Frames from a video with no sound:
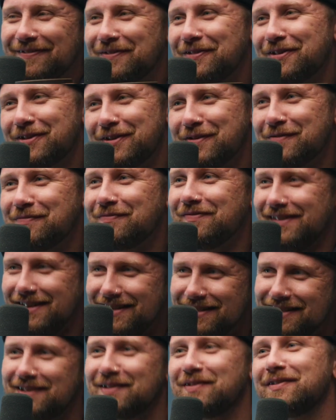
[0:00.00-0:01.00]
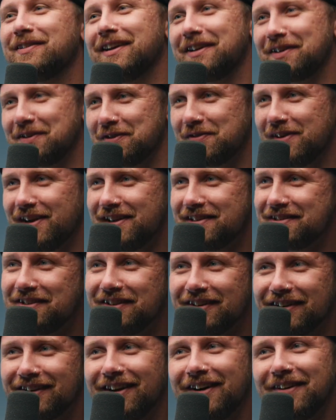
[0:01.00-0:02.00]
for our friends who like to rest
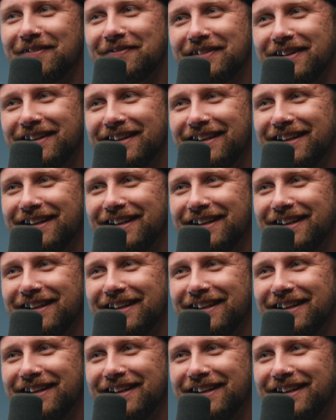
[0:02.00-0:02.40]
their coffee.